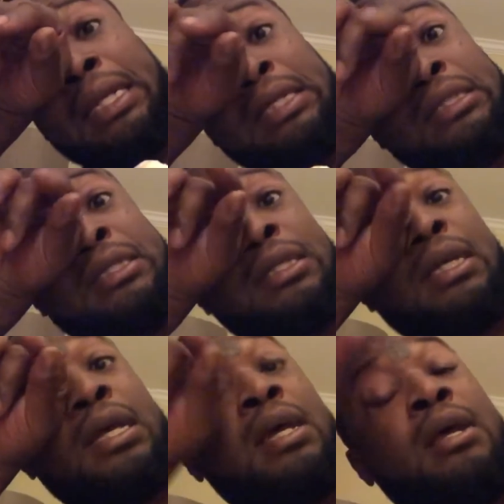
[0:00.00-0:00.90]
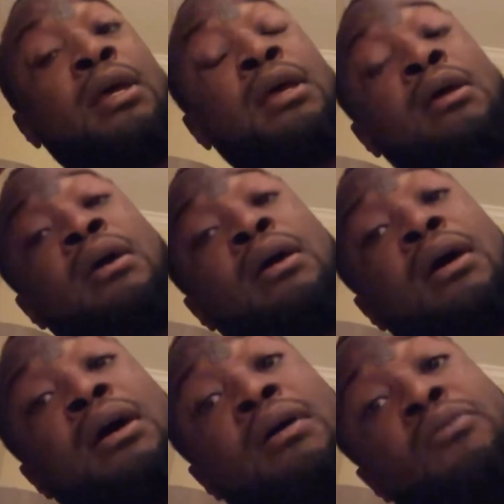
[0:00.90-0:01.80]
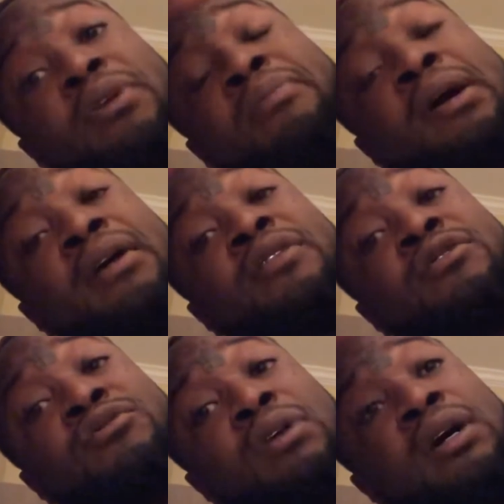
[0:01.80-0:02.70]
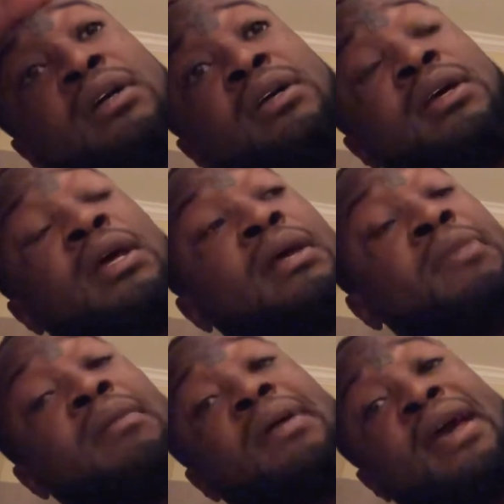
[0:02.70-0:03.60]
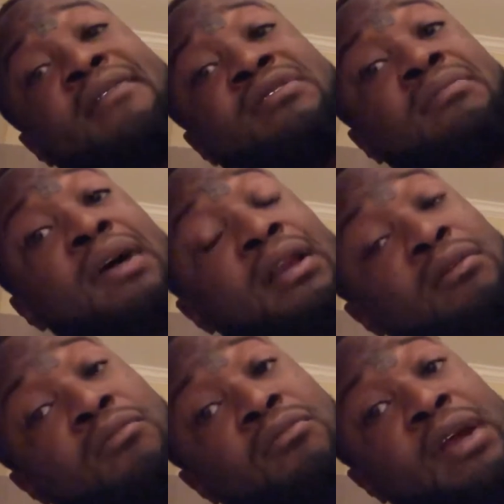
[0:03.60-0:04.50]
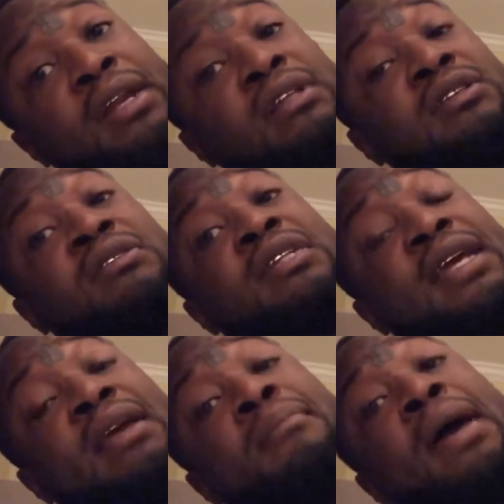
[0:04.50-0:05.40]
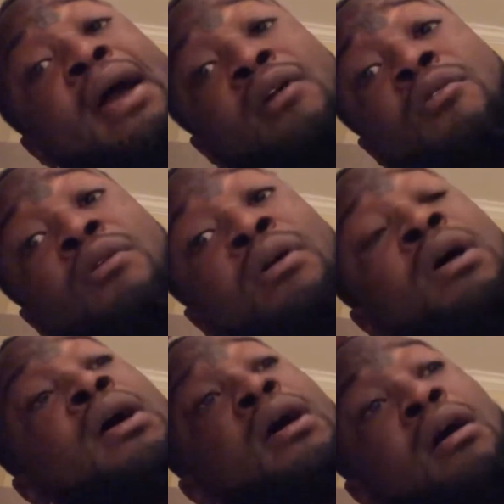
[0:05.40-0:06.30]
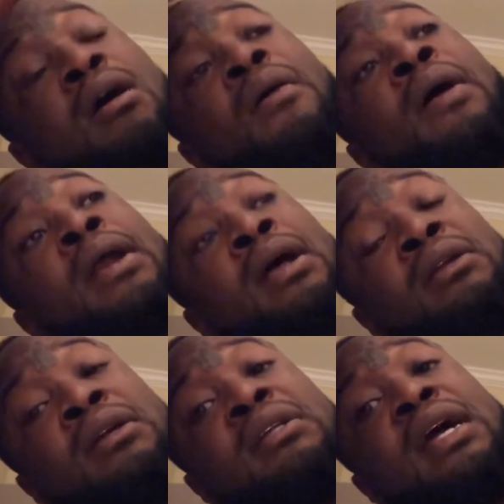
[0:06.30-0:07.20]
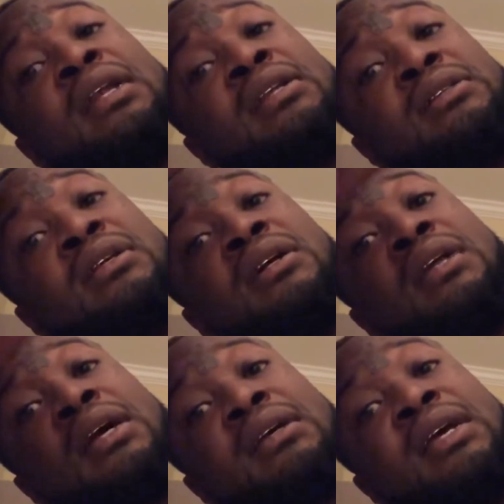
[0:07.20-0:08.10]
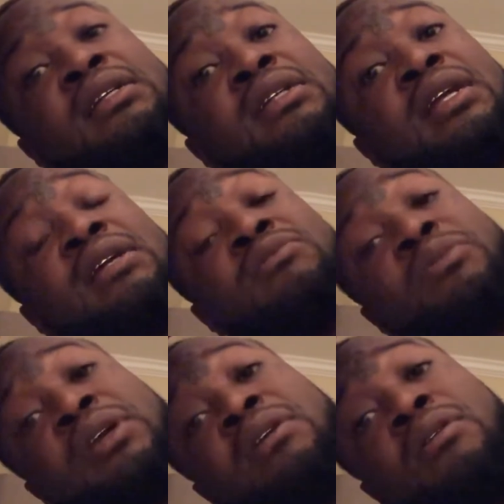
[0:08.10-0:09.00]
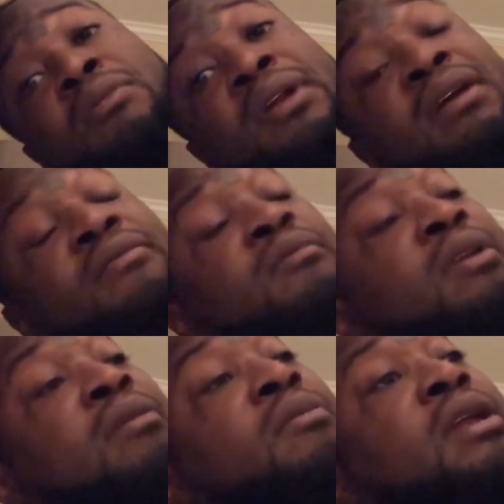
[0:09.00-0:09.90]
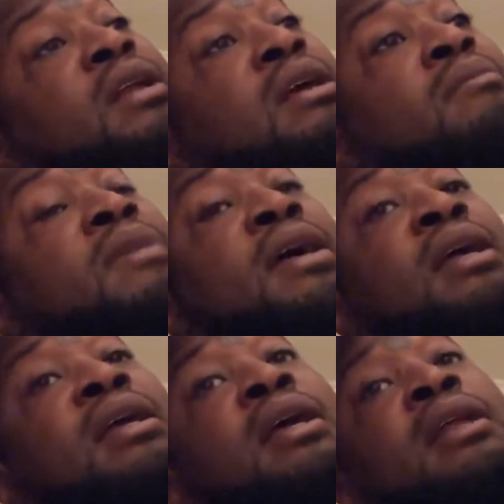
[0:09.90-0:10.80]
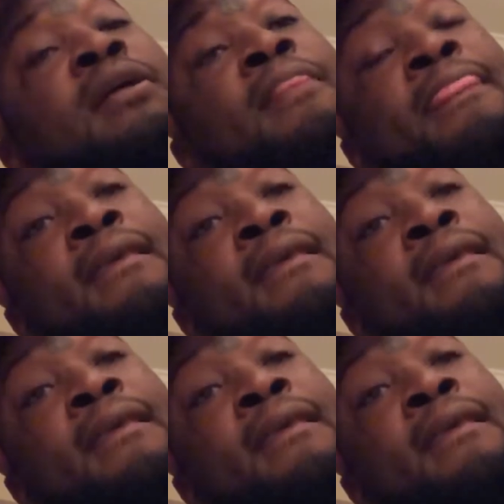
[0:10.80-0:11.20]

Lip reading: least with my other truck and maybe have somebody ready to take it back, or all right, I looked at it, it's good, I'll catch you next week or whatever when I'm ready to come back and get it.